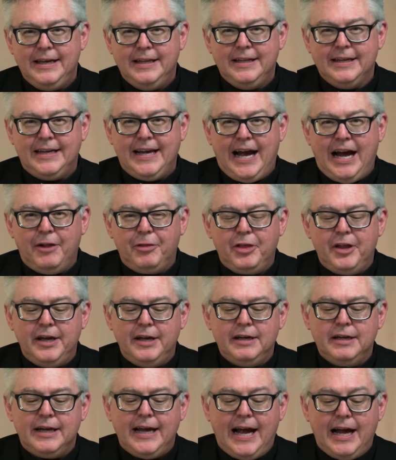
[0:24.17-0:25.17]
The
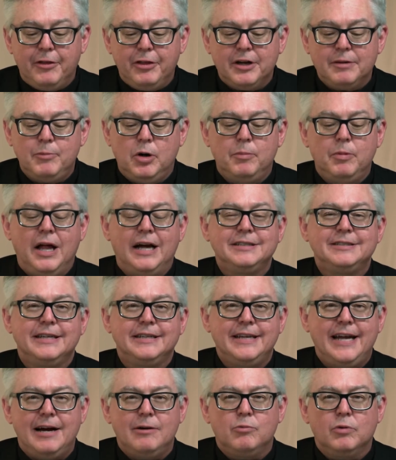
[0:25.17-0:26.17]
Catholic
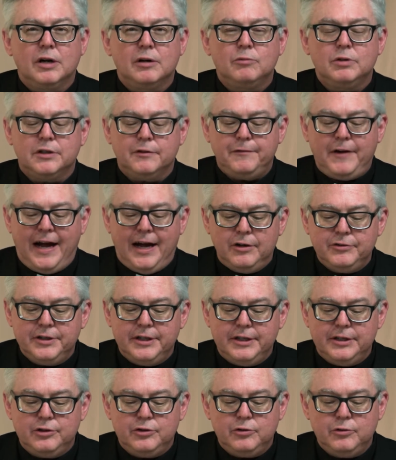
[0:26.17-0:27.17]
Mobilizing Network was
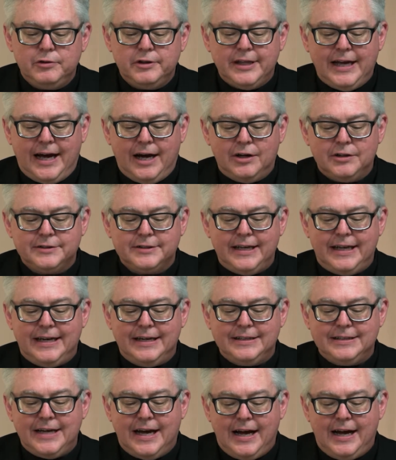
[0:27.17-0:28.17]
founded in
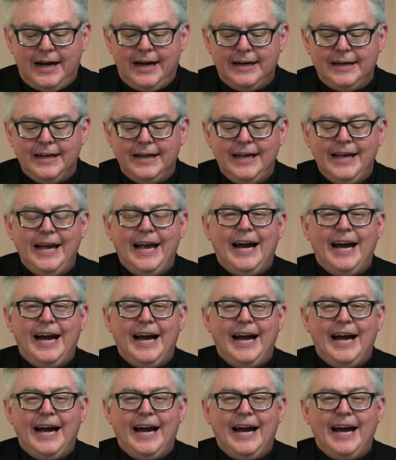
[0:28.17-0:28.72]
2009